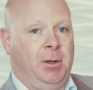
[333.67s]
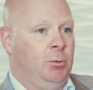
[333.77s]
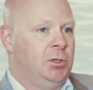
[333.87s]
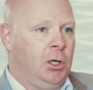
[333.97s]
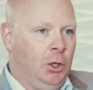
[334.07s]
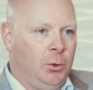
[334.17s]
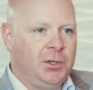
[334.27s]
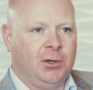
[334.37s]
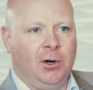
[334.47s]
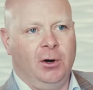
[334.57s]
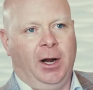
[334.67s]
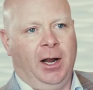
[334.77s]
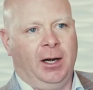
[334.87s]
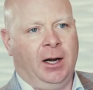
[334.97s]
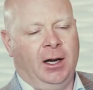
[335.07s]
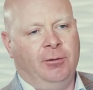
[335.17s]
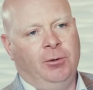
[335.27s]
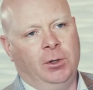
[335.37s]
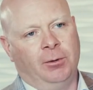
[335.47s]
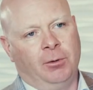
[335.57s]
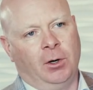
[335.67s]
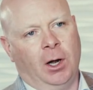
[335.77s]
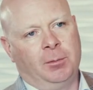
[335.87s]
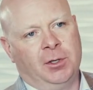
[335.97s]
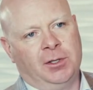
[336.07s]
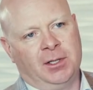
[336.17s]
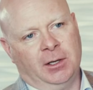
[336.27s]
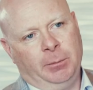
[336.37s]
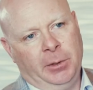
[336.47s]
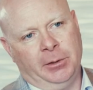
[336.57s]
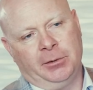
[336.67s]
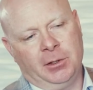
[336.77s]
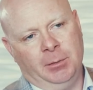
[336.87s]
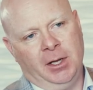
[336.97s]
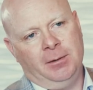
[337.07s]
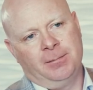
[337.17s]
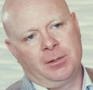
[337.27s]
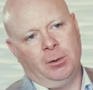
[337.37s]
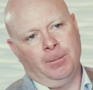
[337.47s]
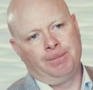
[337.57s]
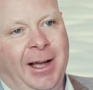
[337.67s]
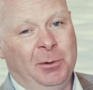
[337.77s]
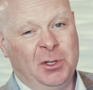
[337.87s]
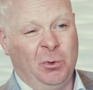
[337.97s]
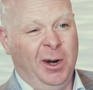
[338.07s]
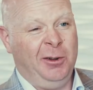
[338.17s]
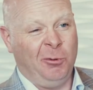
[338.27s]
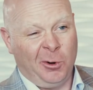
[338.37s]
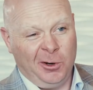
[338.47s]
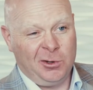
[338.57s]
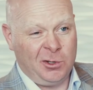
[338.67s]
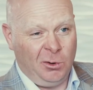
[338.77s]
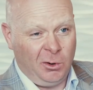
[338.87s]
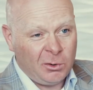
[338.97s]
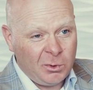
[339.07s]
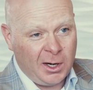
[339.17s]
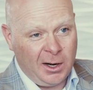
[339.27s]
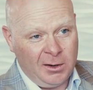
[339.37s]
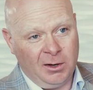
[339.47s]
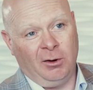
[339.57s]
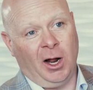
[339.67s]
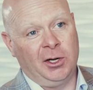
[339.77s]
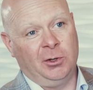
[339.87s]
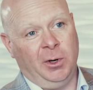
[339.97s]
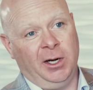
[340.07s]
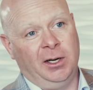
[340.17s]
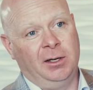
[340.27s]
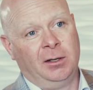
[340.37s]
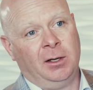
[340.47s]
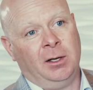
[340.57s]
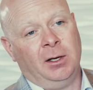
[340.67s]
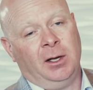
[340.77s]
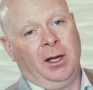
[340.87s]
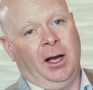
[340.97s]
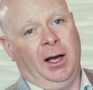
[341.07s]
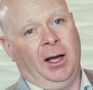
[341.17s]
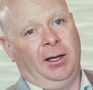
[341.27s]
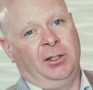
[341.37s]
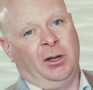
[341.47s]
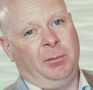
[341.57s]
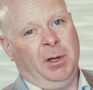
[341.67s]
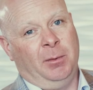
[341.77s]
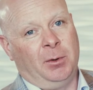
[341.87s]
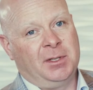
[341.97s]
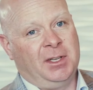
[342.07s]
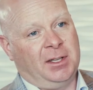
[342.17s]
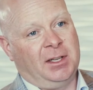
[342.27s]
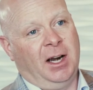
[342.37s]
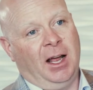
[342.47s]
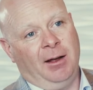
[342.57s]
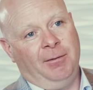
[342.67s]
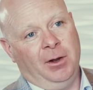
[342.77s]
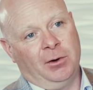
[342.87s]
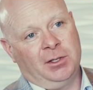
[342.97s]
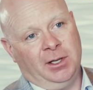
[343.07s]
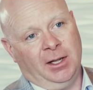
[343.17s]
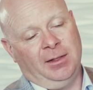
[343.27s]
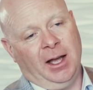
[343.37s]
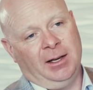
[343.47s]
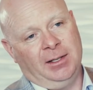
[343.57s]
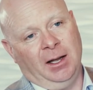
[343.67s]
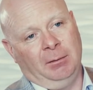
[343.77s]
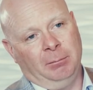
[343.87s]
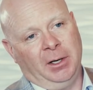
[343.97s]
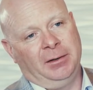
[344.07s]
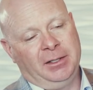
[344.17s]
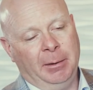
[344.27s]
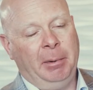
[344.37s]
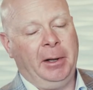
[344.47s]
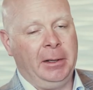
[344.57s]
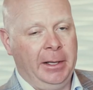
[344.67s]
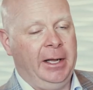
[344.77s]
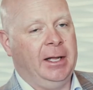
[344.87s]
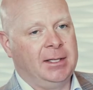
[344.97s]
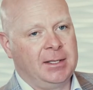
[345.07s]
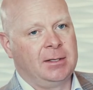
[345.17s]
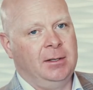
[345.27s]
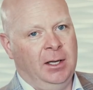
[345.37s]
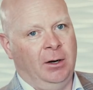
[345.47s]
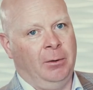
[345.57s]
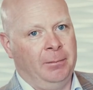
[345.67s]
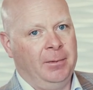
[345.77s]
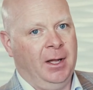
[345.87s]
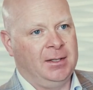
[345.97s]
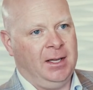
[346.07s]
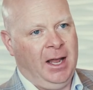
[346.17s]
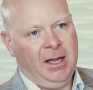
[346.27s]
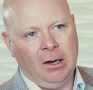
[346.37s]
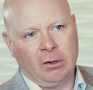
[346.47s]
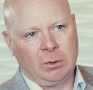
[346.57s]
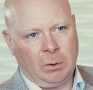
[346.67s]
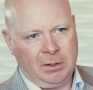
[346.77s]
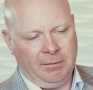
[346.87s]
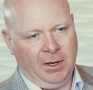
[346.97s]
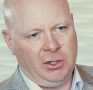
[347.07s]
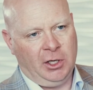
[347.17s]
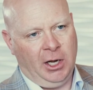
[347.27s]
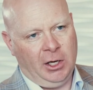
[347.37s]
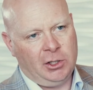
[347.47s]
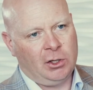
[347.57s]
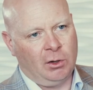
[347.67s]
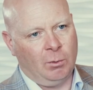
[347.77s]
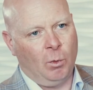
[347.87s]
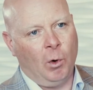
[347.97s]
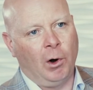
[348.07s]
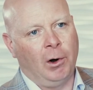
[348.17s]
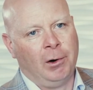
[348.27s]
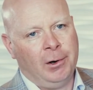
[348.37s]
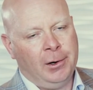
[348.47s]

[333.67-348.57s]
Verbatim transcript: It was closer and I had a few different options that appealed to me. So yeah, I was 24 years old when I graduated and it took me about 6.5 years to get that done. But typically it's, you know, that's 8 years worth of education or more,